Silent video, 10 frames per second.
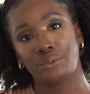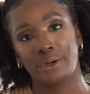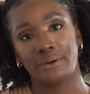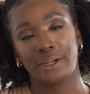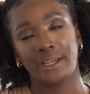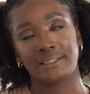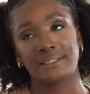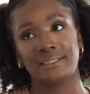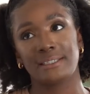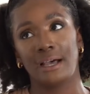you're wearing
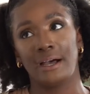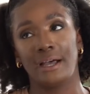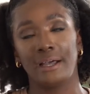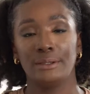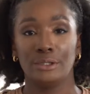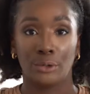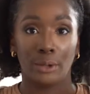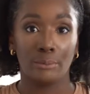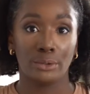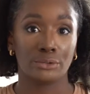
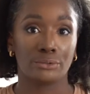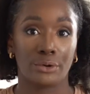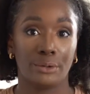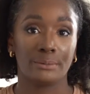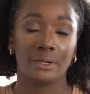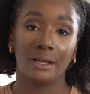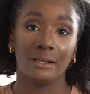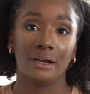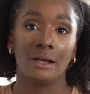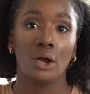a monochrome
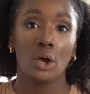color